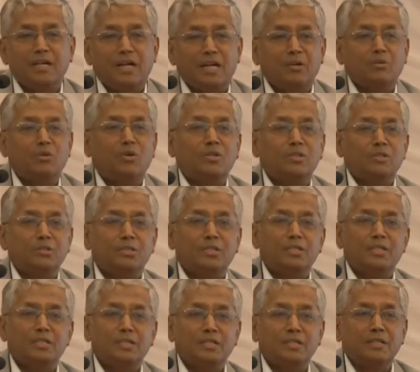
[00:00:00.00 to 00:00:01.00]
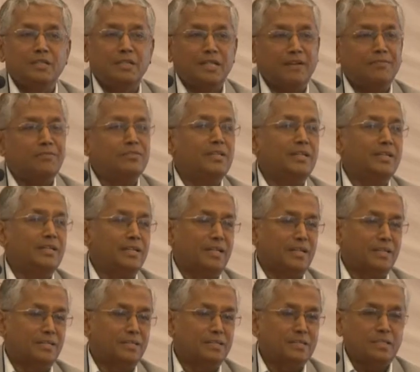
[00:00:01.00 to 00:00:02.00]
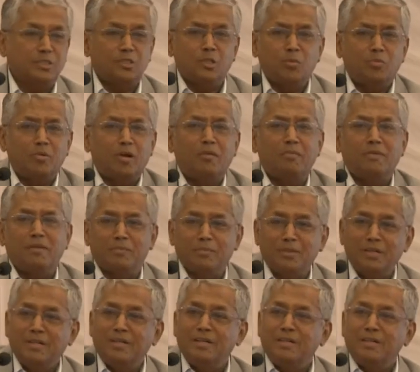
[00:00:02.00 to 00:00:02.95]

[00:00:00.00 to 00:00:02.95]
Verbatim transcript: I want to study graph theory and he says, no problem,